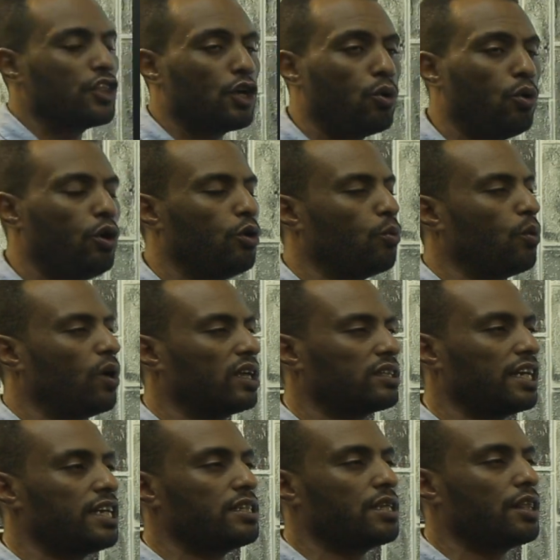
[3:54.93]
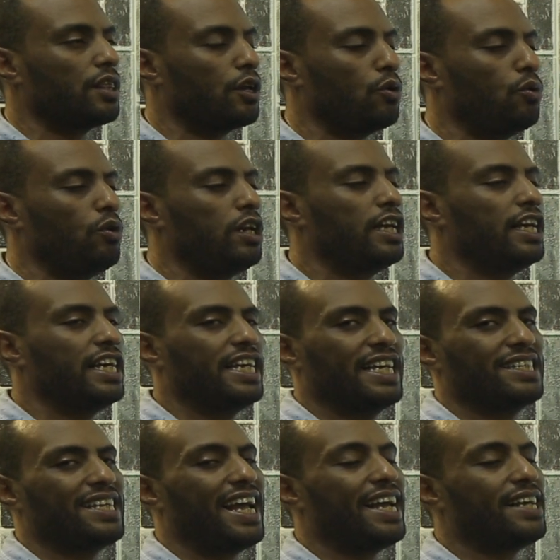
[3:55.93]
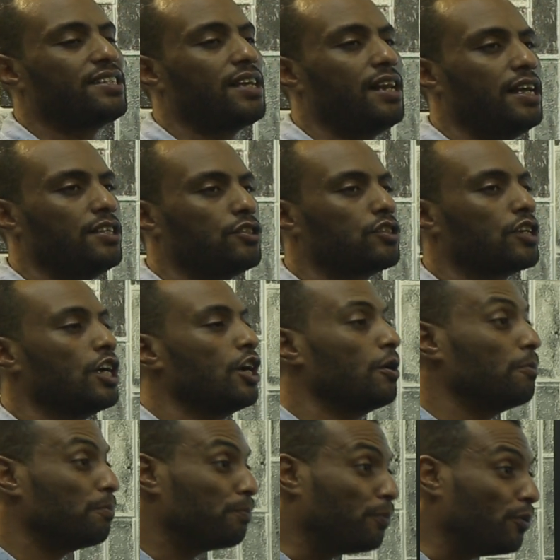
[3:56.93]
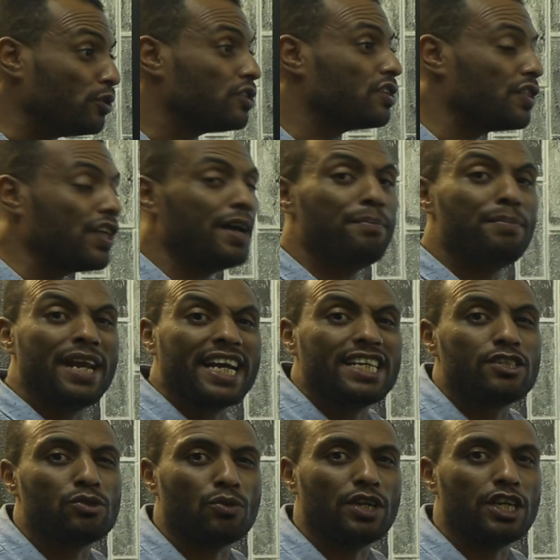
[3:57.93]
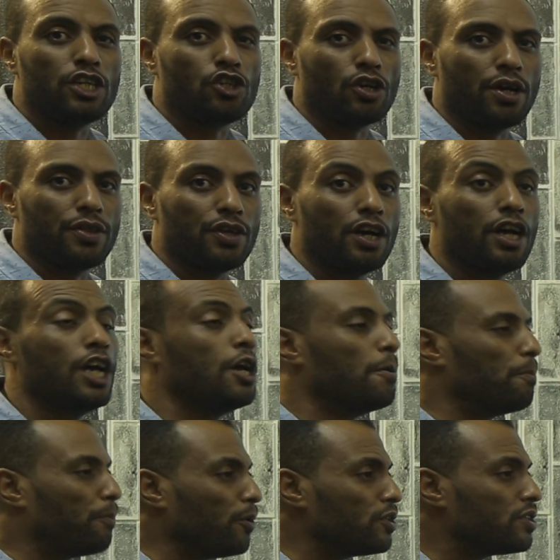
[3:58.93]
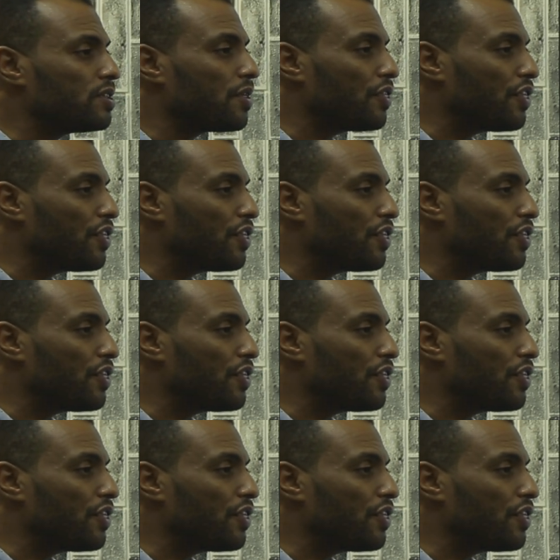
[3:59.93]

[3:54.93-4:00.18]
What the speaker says: the rule, what is the rule? Yes, excellent. Put them next to each other. Put